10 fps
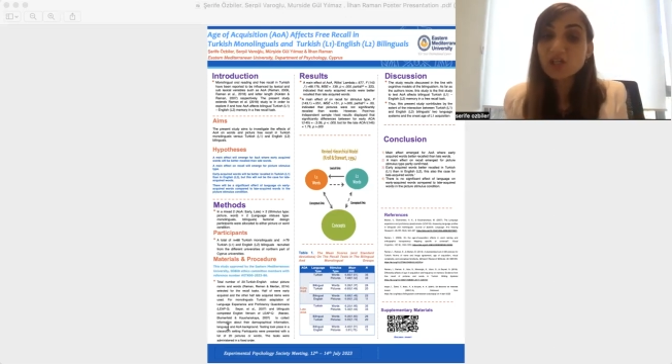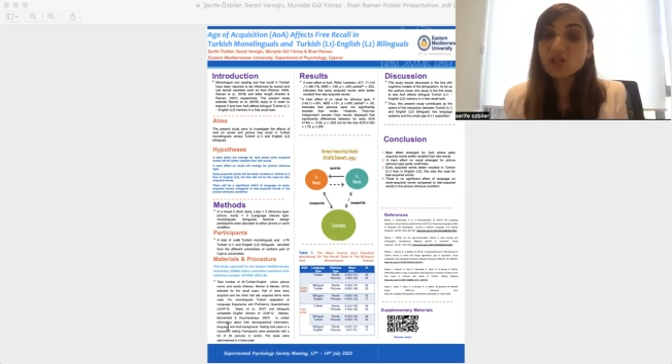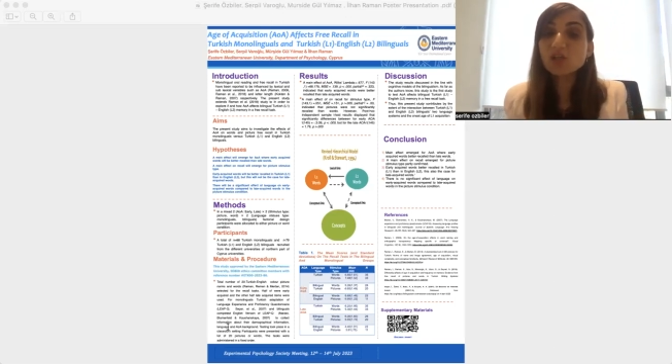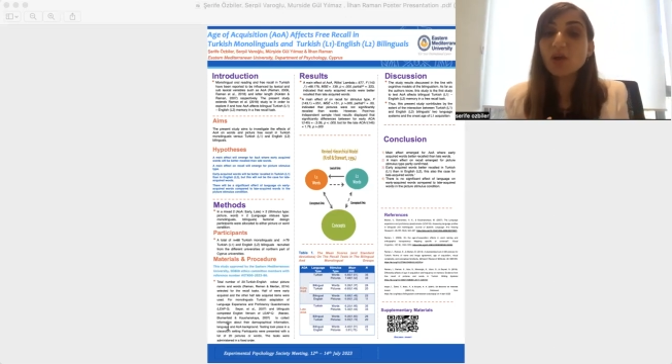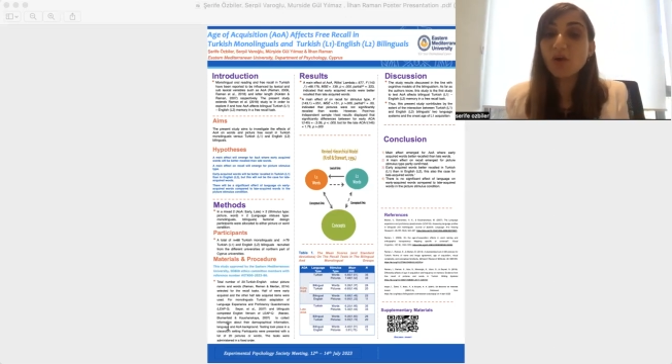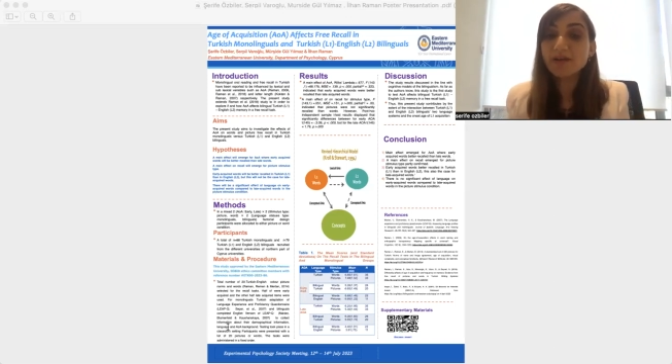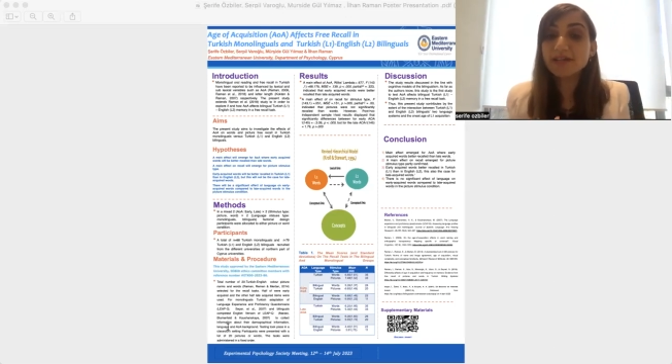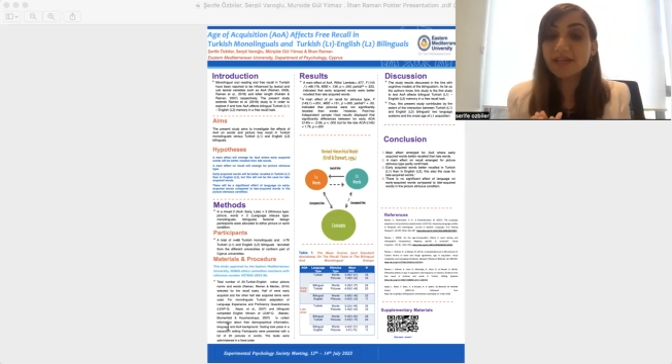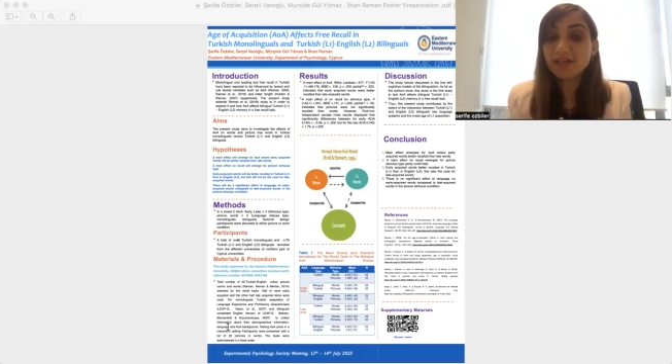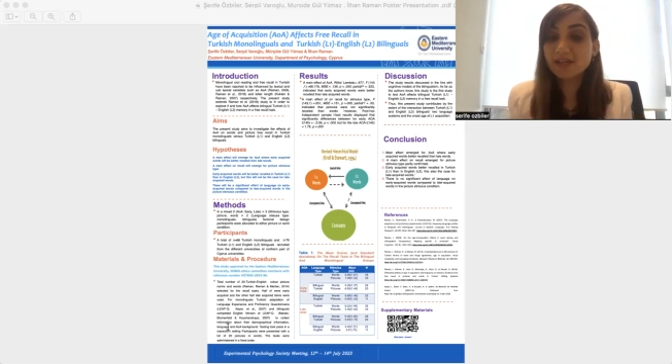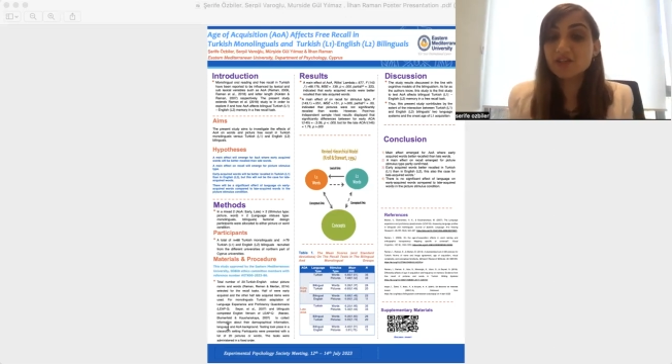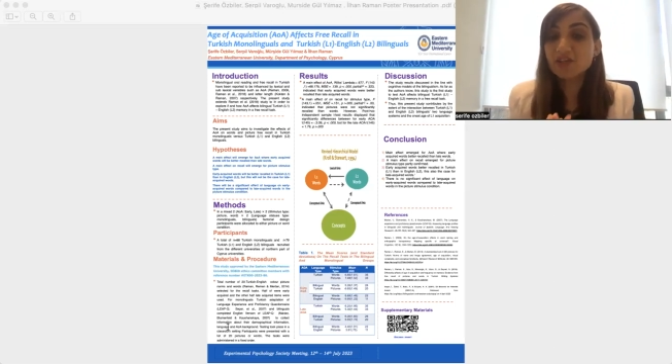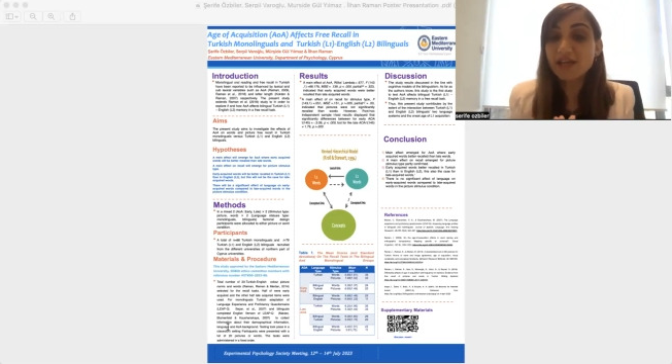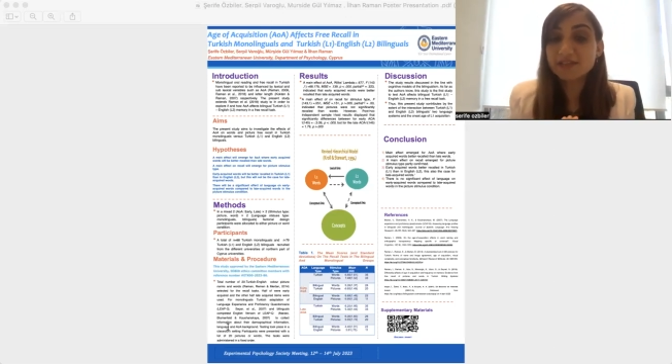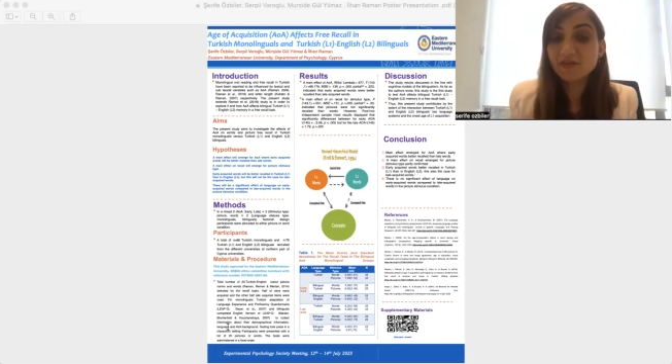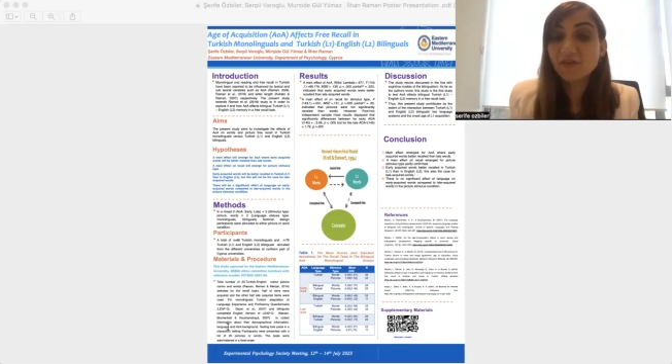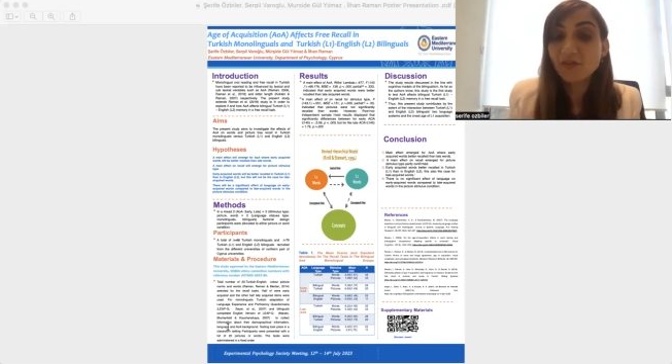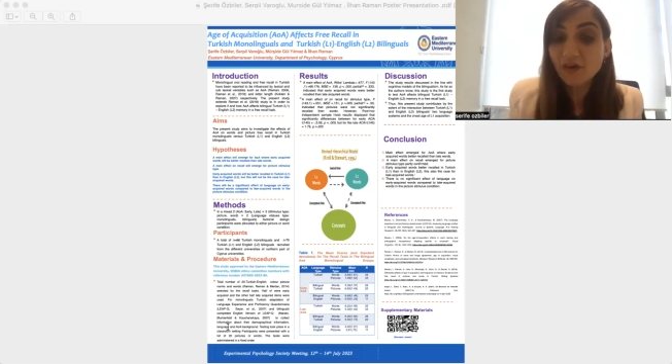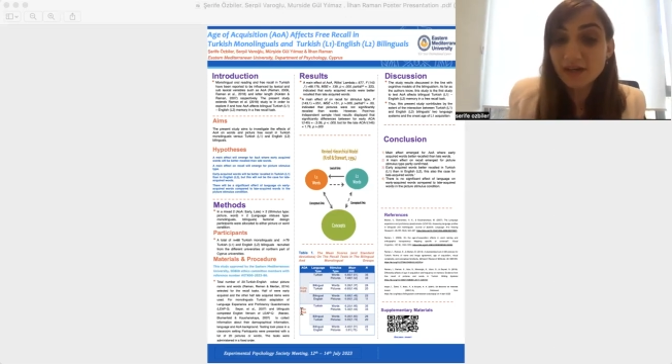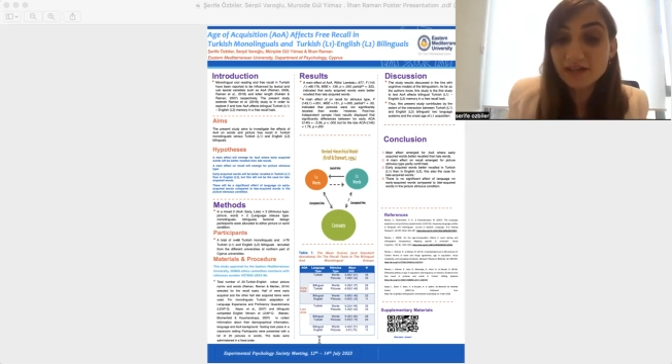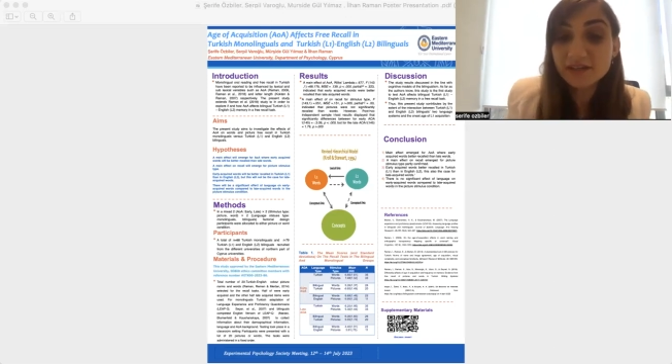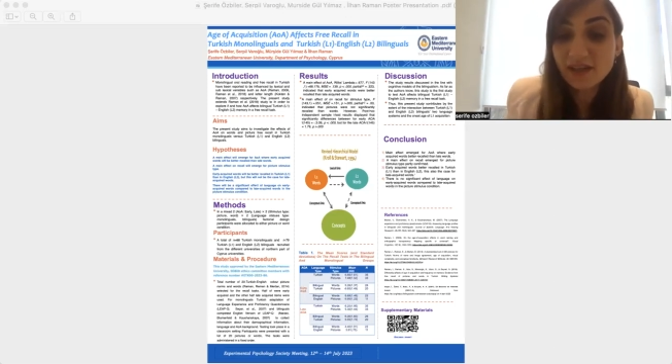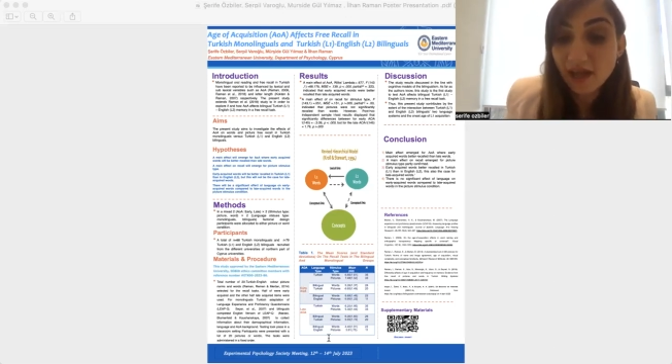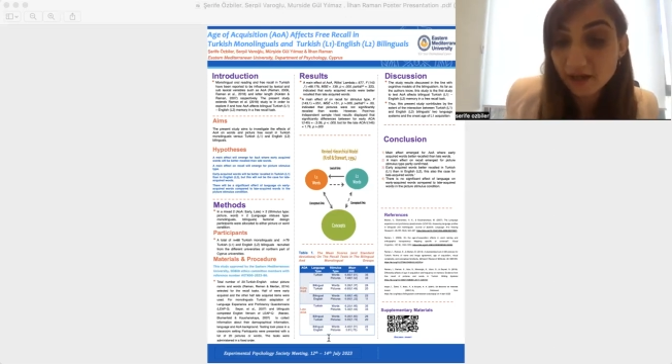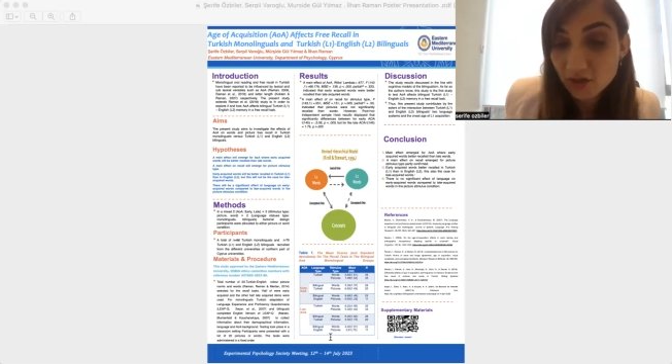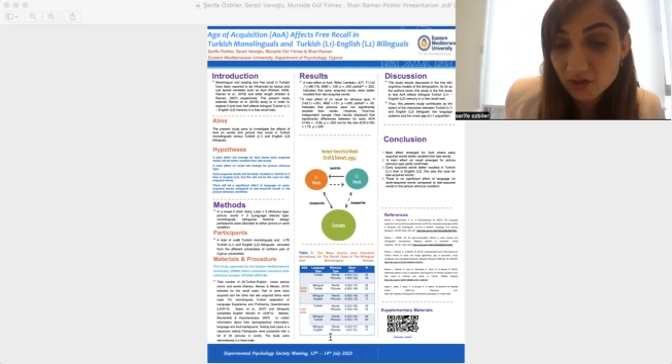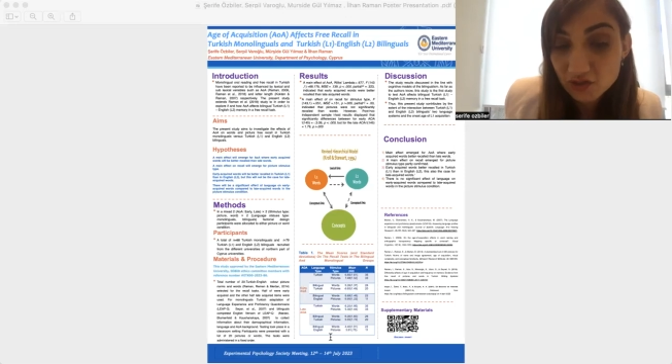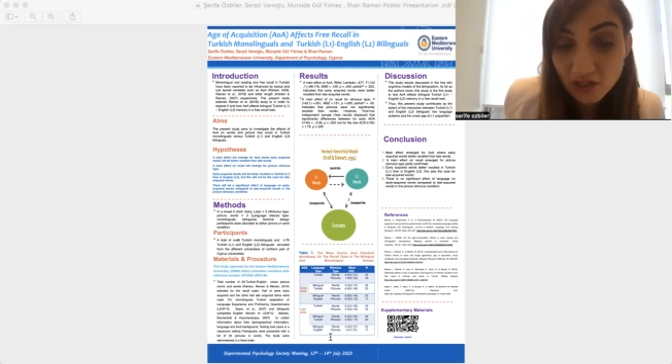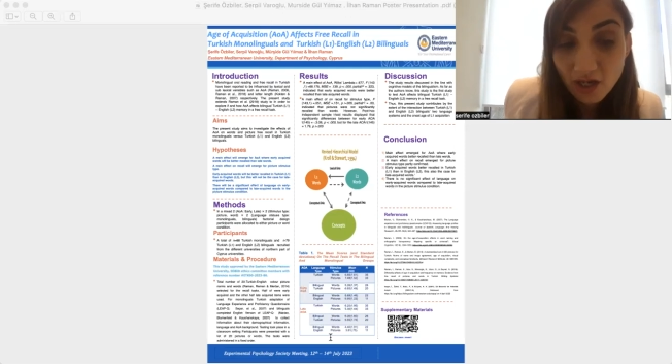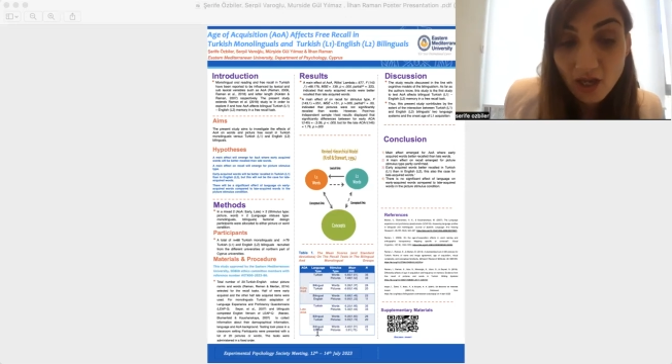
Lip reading: who learn English as a foreign language.